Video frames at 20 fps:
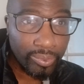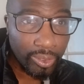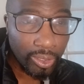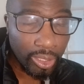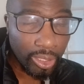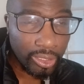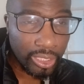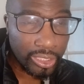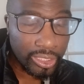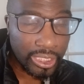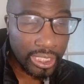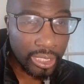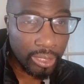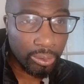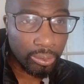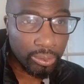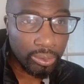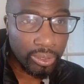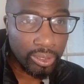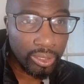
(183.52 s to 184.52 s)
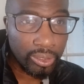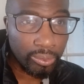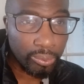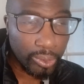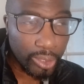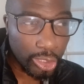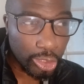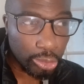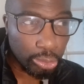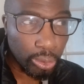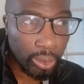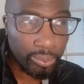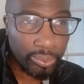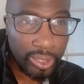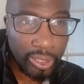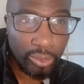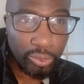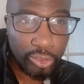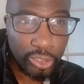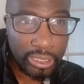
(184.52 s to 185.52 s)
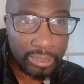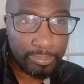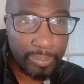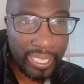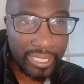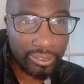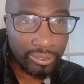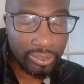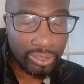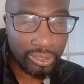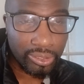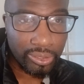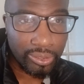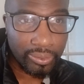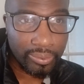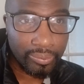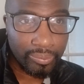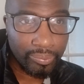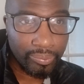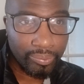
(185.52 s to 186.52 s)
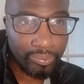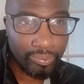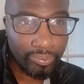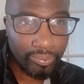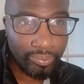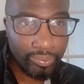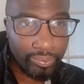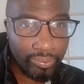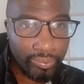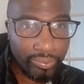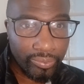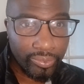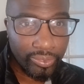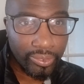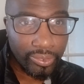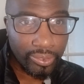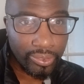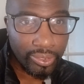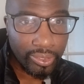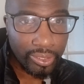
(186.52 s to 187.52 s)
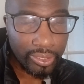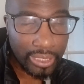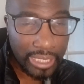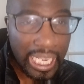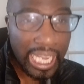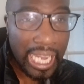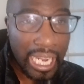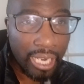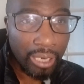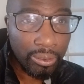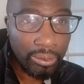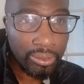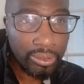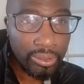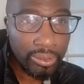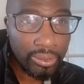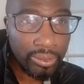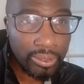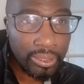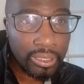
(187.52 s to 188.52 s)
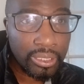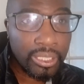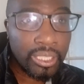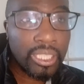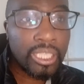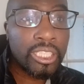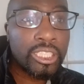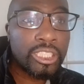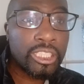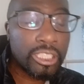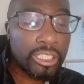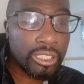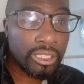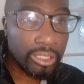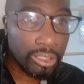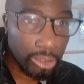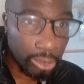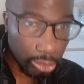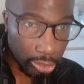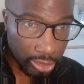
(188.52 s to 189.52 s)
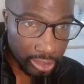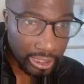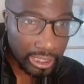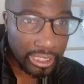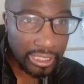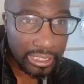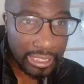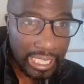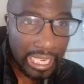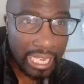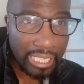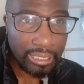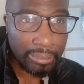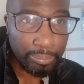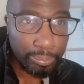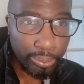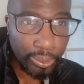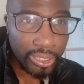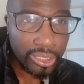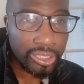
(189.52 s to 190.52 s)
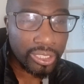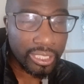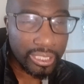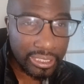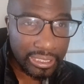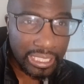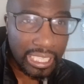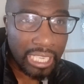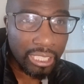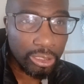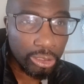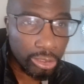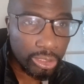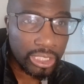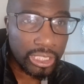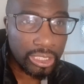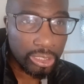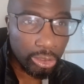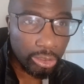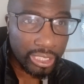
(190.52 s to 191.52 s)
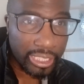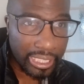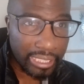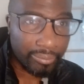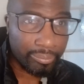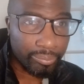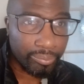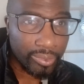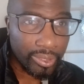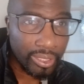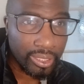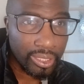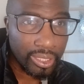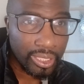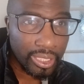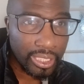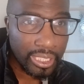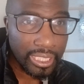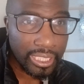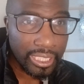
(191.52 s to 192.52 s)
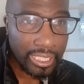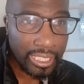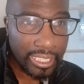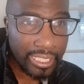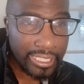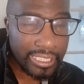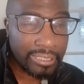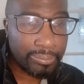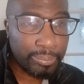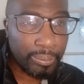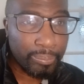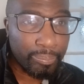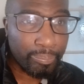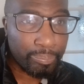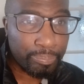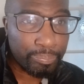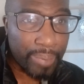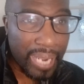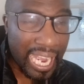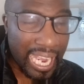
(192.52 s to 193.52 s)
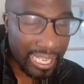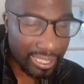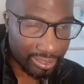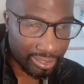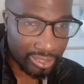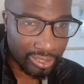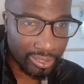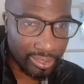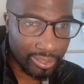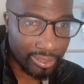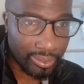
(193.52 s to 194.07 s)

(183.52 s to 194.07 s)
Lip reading: on a deal with a swap deal for Spence. Now, you're seeing now the pressure is now looking on him. He's been backed.